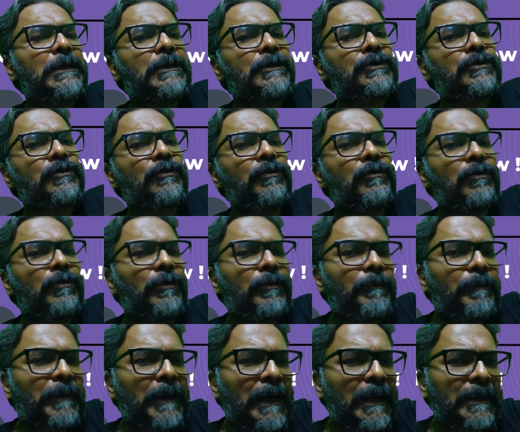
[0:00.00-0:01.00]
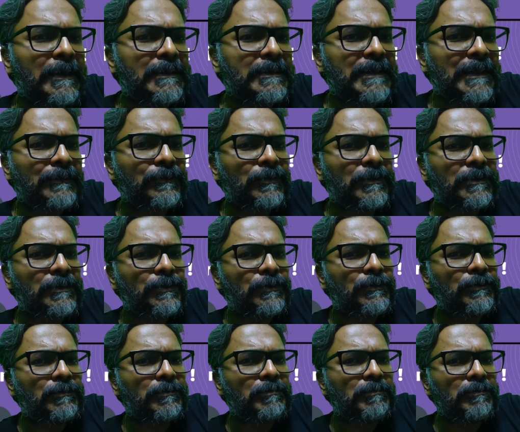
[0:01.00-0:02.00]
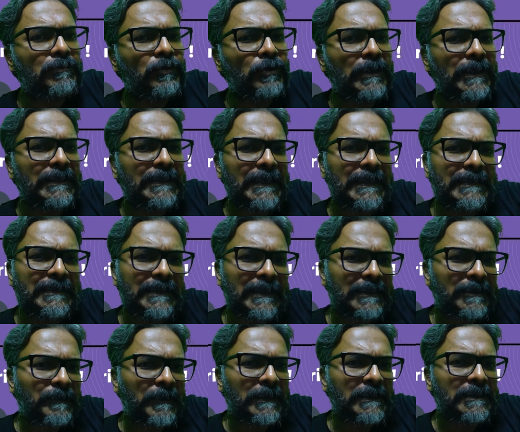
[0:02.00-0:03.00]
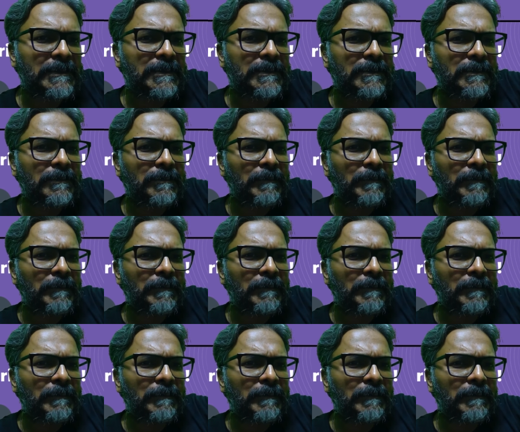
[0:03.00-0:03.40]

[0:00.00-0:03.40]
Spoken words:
So plan is that, friends, you can take 6 months,